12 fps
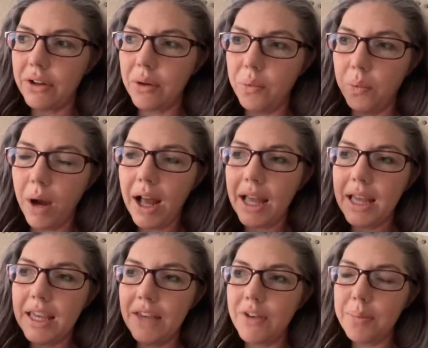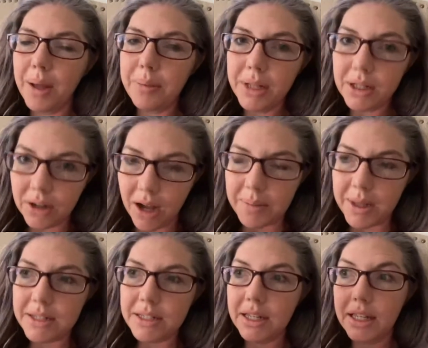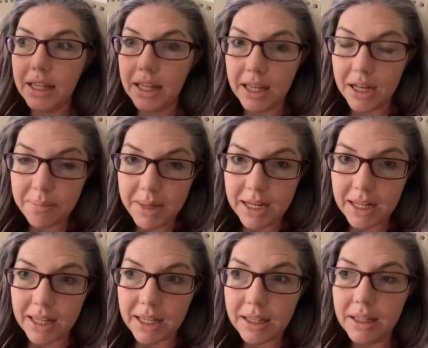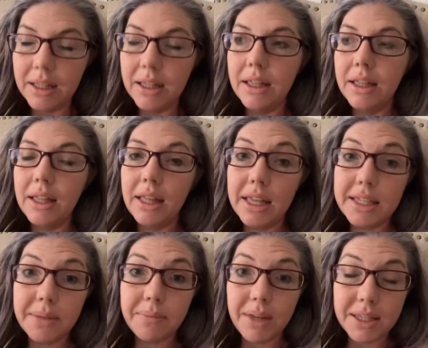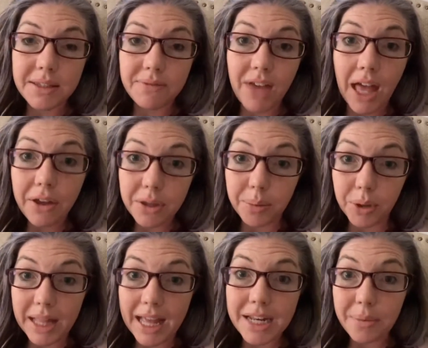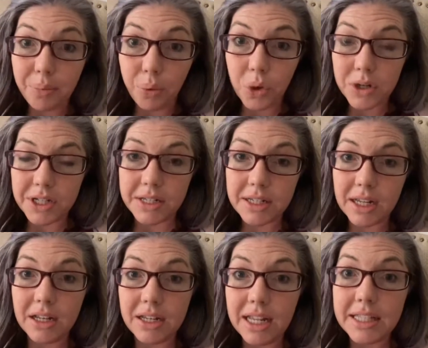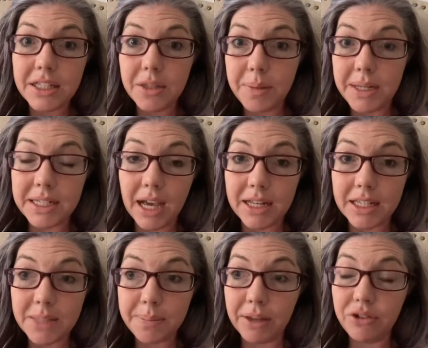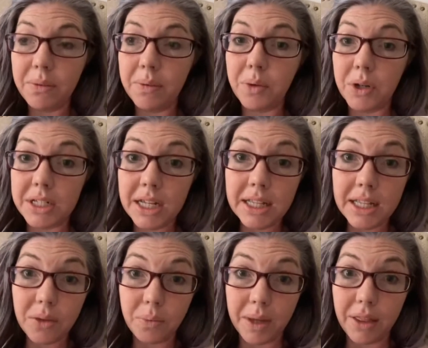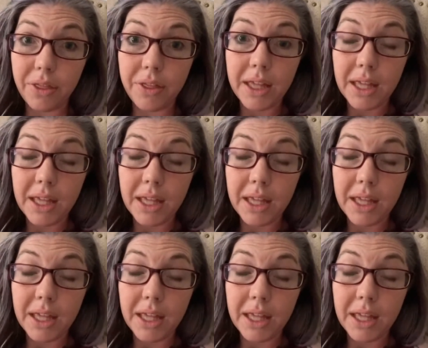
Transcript: on why giving public comment in a meeting is valuable and important and needs to be done, especially when we're dealing with